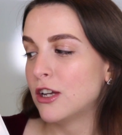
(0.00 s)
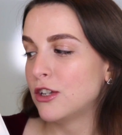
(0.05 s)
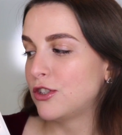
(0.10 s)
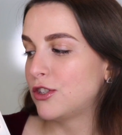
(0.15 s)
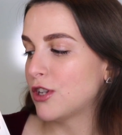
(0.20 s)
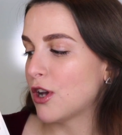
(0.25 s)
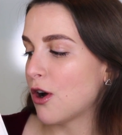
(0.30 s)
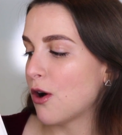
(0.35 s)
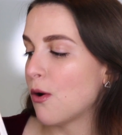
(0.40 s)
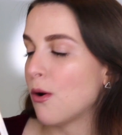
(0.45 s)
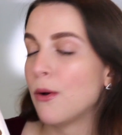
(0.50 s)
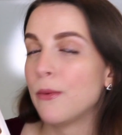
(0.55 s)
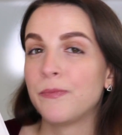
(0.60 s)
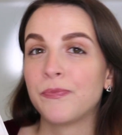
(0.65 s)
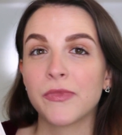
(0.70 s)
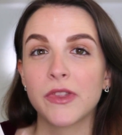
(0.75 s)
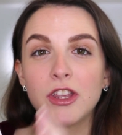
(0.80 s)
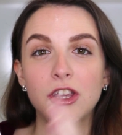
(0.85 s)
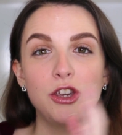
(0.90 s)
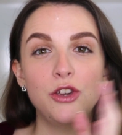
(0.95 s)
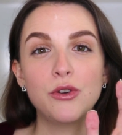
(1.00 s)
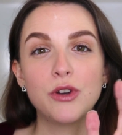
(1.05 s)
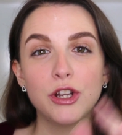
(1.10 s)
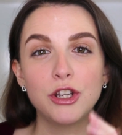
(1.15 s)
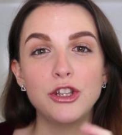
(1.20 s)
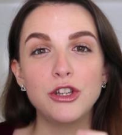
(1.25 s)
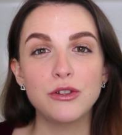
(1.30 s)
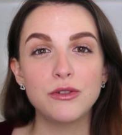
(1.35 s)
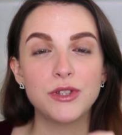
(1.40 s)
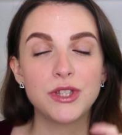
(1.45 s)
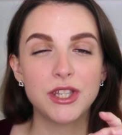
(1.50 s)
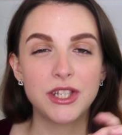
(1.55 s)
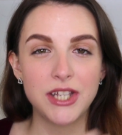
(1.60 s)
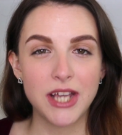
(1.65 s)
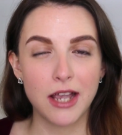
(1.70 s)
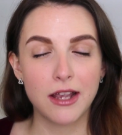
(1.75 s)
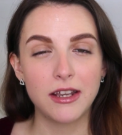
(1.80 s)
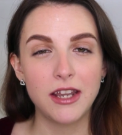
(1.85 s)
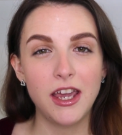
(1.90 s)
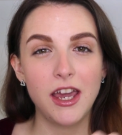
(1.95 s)
So you can use the
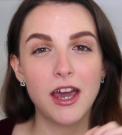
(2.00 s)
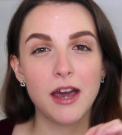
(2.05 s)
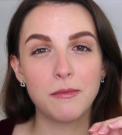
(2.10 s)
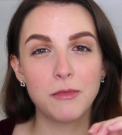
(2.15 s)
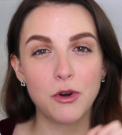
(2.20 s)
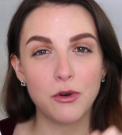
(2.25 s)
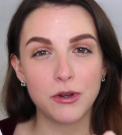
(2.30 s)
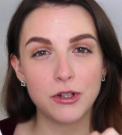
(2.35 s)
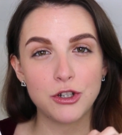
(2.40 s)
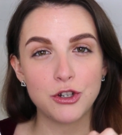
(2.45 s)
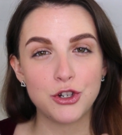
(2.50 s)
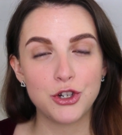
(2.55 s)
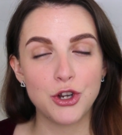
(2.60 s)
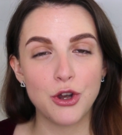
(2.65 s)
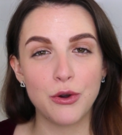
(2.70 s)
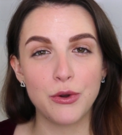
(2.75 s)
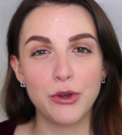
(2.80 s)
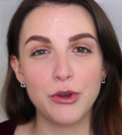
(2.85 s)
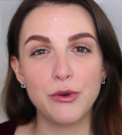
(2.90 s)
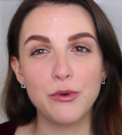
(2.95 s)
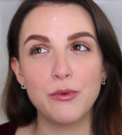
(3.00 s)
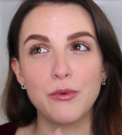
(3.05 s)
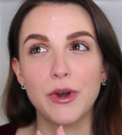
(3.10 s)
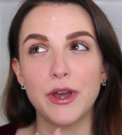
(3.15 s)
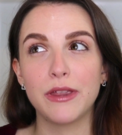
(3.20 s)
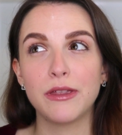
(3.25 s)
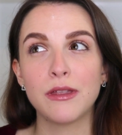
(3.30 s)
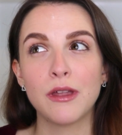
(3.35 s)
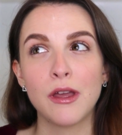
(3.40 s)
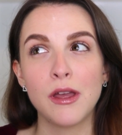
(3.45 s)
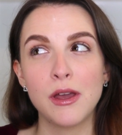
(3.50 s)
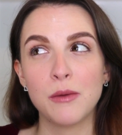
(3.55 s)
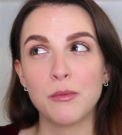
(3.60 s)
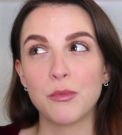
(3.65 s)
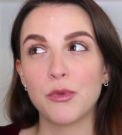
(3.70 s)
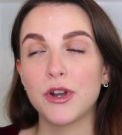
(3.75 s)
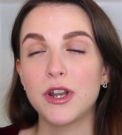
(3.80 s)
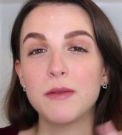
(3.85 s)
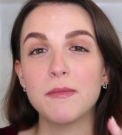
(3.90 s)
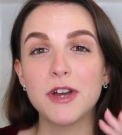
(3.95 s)
technique I'm going to show you with
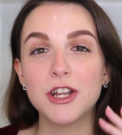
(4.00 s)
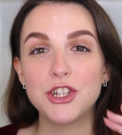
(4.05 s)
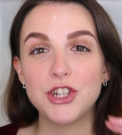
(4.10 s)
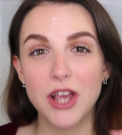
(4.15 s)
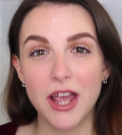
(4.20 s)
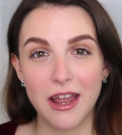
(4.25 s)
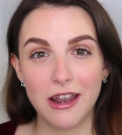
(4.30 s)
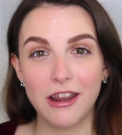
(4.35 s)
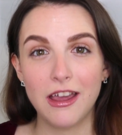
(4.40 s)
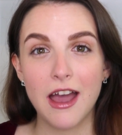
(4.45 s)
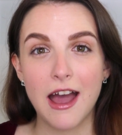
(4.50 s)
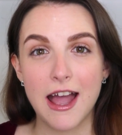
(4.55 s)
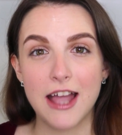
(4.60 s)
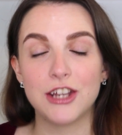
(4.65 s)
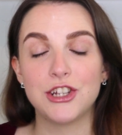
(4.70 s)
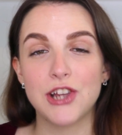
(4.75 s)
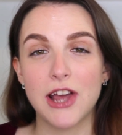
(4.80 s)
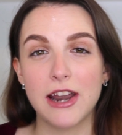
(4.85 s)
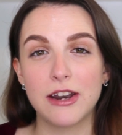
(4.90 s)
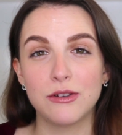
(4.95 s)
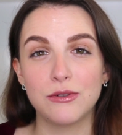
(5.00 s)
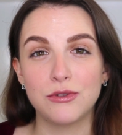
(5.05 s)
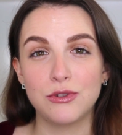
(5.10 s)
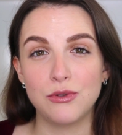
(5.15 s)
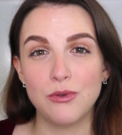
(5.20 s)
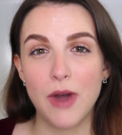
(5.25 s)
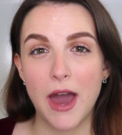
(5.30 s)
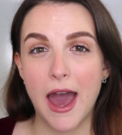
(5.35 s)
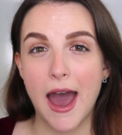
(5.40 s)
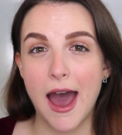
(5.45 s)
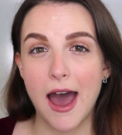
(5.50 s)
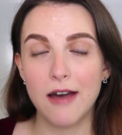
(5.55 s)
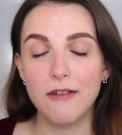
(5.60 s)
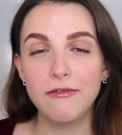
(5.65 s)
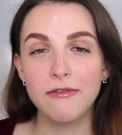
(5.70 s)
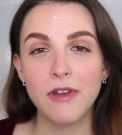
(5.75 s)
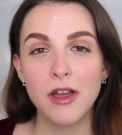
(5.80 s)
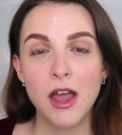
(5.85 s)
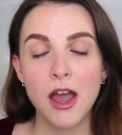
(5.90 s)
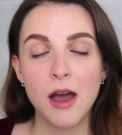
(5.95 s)
pretty much any eyeshadows you
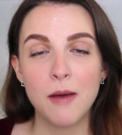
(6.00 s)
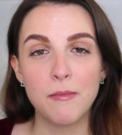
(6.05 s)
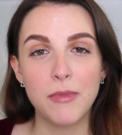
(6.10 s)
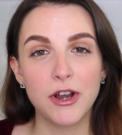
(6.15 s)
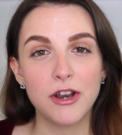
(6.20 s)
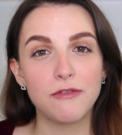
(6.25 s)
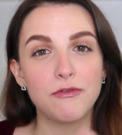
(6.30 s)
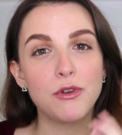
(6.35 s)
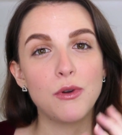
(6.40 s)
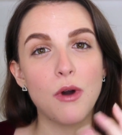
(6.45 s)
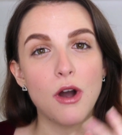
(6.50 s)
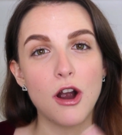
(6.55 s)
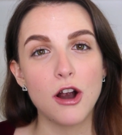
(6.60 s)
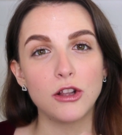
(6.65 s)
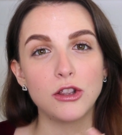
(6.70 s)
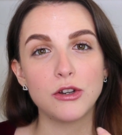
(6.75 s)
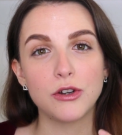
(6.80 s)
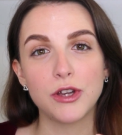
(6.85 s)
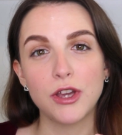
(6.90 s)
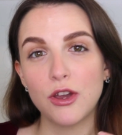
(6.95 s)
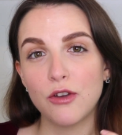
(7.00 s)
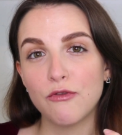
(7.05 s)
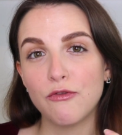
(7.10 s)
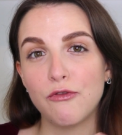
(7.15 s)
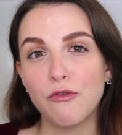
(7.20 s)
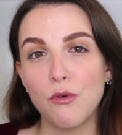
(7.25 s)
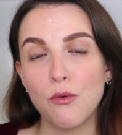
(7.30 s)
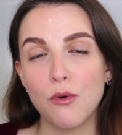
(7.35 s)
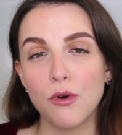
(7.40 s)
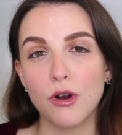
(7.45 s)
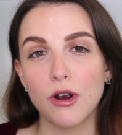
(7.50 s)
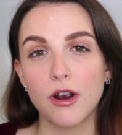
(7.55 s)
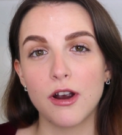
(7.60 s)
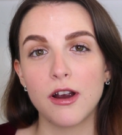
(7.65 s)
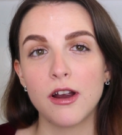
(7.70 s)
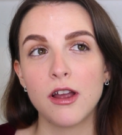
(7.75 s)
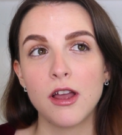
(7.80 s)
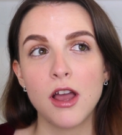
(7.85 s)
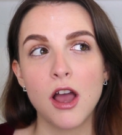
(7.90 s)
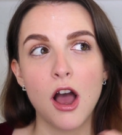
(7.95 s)
have, but if you are looking
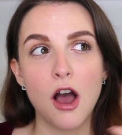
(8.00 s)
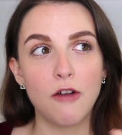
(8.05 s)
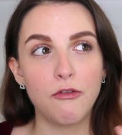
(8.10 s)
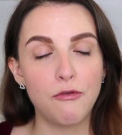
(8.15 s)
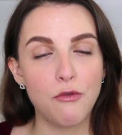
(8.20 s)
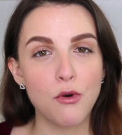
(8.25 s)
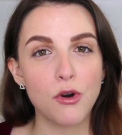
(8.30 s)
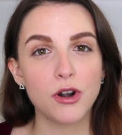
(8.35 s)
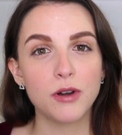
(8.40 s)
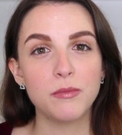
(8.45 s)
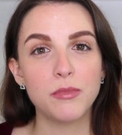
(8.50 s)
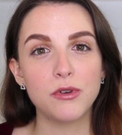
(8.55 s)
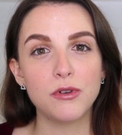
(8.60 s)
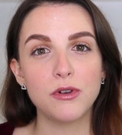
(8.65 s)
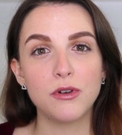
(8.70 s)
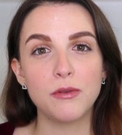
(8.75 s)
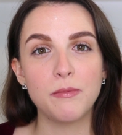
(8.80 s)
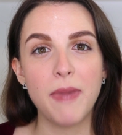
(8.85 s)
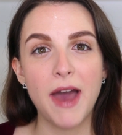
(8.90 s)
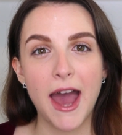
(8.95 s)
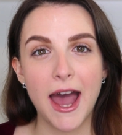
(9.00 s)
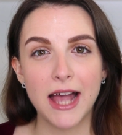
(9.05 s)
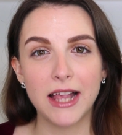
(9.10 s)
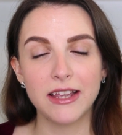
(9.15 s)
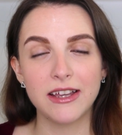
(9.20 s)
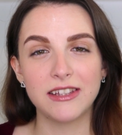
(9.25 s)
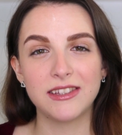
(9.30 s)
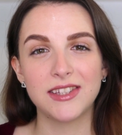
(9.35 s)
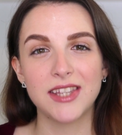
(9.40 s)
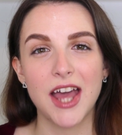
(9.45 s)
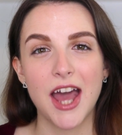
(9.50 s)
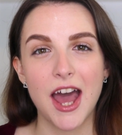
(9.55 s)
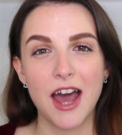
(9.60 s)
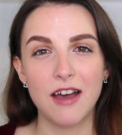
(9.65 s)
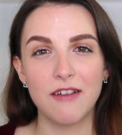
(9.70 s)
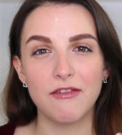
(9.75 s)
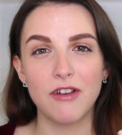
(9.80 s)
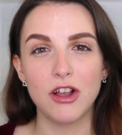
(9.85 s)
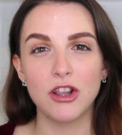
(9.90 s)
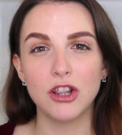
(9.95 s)
for affordable palettes that
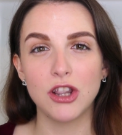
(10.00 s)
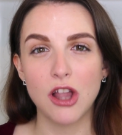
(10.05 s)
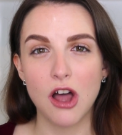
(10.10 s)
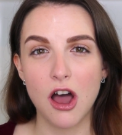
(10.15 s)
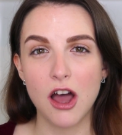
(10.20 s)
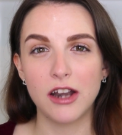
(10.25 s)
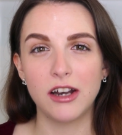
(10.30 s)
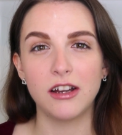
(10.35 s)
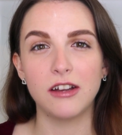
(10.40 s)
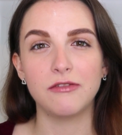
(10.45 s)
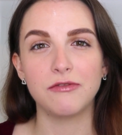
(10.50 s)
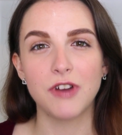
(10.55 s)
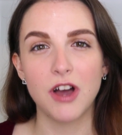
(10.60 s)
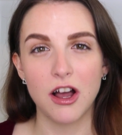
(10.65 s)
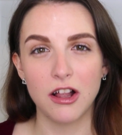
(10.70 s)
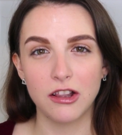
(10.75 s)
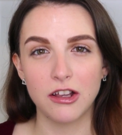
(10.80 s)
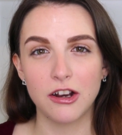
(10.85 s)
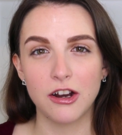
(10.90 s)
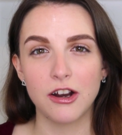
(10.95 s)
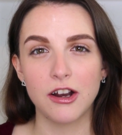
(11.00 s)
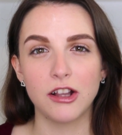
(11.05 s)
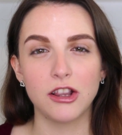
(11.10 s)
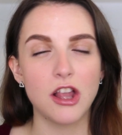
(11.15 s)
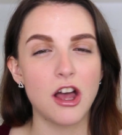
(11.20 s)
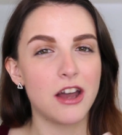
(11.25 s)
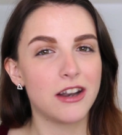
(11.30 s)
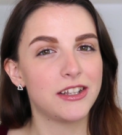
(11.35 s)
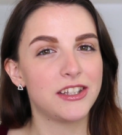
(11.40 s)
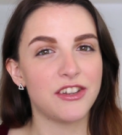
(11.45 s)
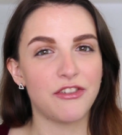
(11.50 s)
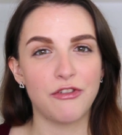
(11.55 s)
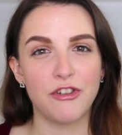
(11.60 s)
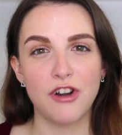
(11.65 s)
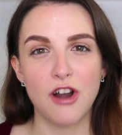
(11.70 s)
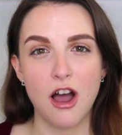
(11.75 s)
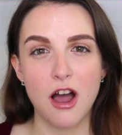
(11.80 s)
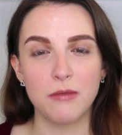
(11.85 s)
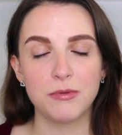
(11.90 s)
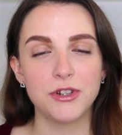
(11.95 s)
have a lot of color, a lot of
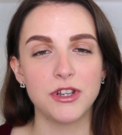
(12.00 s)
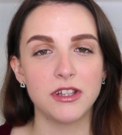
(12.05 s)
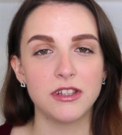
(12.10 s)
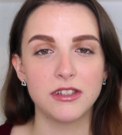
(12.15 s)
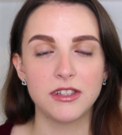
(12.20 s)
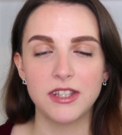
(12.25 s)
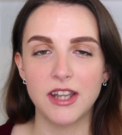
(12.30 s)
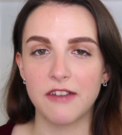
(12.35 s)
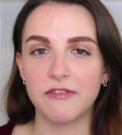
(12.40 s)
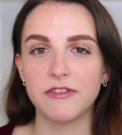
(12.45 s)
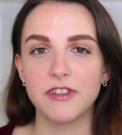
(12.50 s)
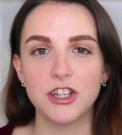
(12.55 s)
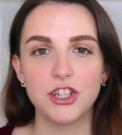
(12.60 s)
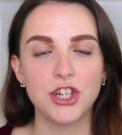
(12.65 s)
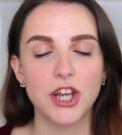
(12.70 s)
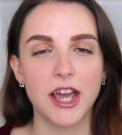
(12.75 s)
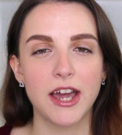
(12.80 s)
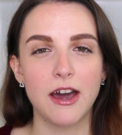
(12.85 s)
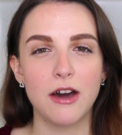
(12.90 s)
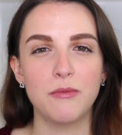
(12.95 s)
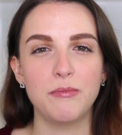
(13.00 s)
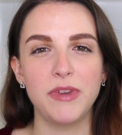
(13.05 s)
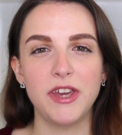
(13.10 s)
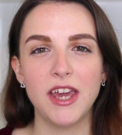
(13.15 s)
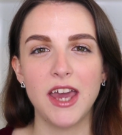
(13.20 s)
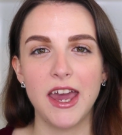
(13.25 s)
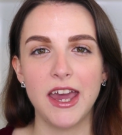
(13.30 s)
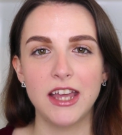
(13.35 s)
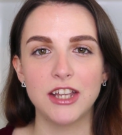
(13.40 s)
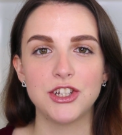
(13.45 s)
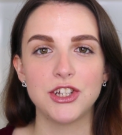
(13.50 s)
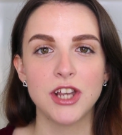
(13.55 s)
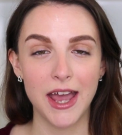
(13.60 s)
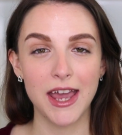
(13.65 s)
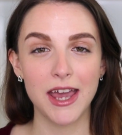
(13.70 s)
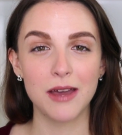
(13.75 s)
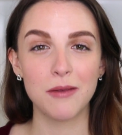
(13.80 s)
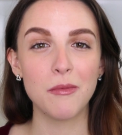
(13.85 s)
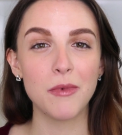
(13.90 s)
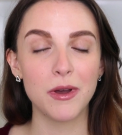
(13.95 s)
different options, definitely check out B H.
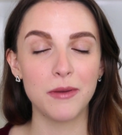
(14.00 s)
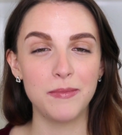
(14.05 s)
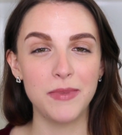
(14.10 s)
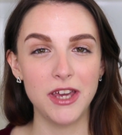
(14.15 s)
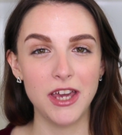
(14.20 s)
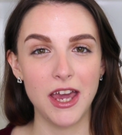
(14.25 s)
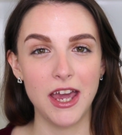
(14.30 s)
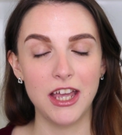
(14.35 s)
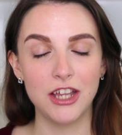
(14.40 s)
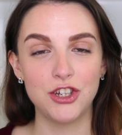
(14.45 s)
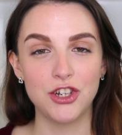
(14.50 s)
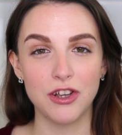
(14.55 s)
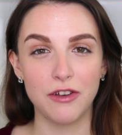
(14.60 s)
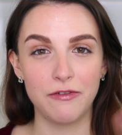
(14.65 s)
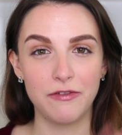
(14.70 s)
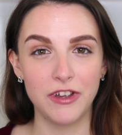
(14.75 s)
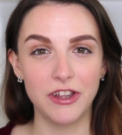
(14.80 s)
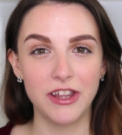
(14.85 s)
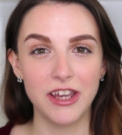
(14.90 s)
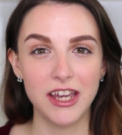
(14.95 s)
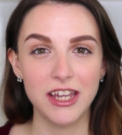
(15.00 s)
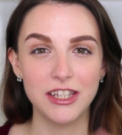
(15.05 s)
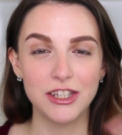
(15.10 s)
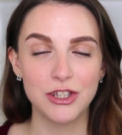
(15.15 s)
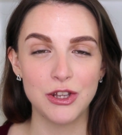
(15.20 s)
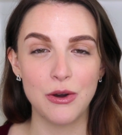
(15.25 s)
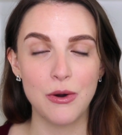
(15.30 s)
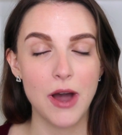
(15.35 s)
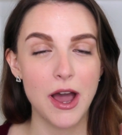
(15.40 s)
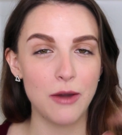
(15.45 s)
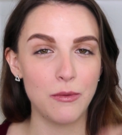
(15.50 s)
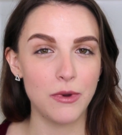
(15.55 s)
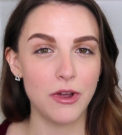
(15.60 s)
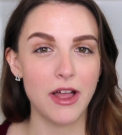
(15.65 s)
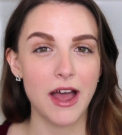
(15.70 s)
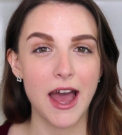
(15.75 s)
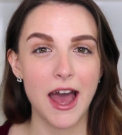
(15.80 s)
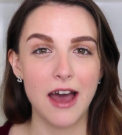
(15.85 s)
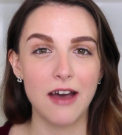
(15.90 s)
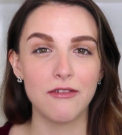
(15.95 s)
I am a B H affiliate, so I
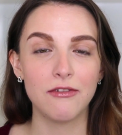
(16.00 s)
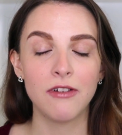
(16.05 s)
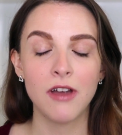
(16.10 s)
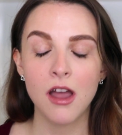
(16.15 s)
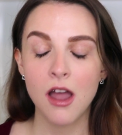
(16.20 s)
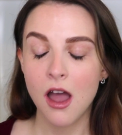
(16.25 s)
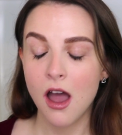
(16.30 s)
will have